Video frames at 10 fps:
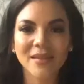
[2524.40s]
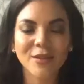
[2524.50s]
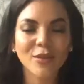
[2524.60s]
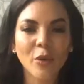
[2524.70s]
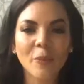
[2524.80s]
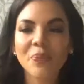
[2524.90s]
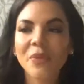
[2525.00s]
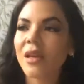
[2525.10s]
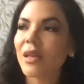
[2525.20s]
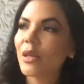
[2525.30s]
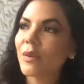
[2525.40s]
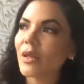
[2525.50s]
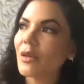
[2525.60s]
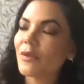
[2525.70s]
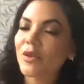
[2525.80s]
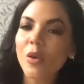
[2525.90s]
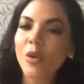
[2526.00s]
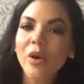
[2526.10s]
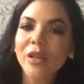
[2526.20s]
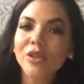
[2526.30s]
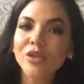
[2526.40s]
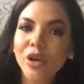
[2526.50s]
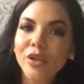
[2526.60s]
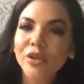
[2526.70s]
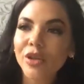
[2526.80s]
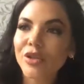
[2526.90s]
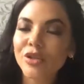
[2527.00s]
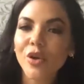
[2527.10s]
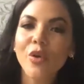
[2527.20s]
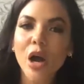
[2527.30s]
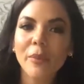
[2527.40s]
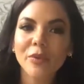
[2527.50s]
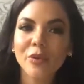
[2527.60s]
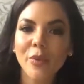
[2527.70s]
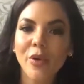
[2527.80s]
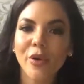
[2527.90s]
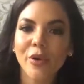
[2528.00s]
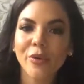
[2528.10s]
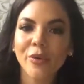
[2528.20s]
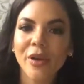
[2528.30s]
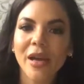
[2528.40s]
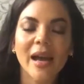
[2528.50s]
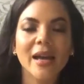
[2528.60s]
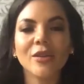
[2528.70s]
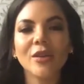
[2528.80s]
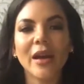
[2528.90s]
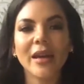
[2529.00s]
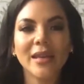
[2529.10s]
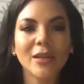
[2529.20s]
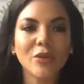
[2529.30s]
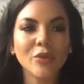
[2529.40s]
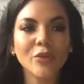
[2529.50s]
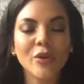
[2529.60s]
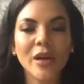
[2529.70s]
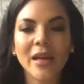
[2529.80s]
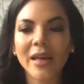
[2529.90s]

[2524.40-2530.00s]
So if someone does not show up tomorrow, I can do